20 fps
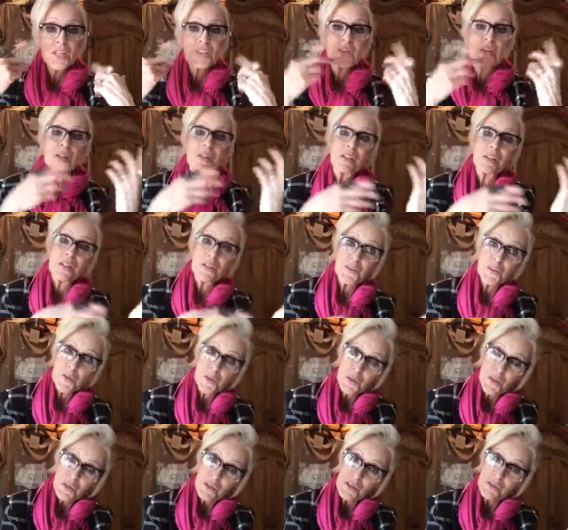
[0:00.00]
to
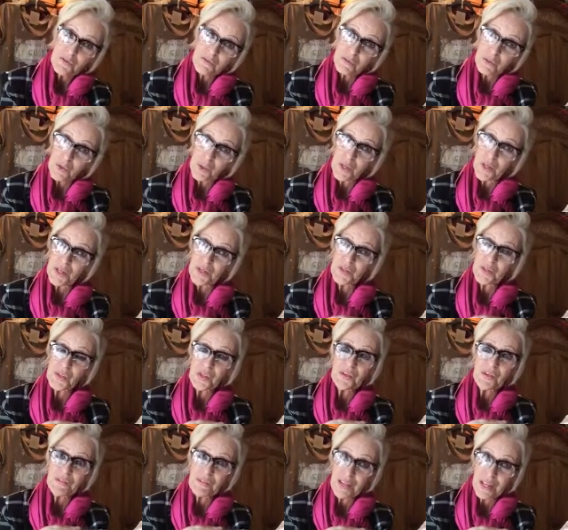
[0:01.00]
listen to the voice
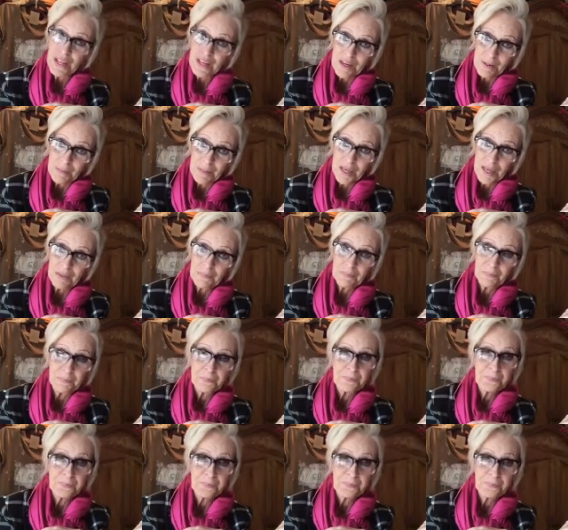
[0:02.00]
of the enemy,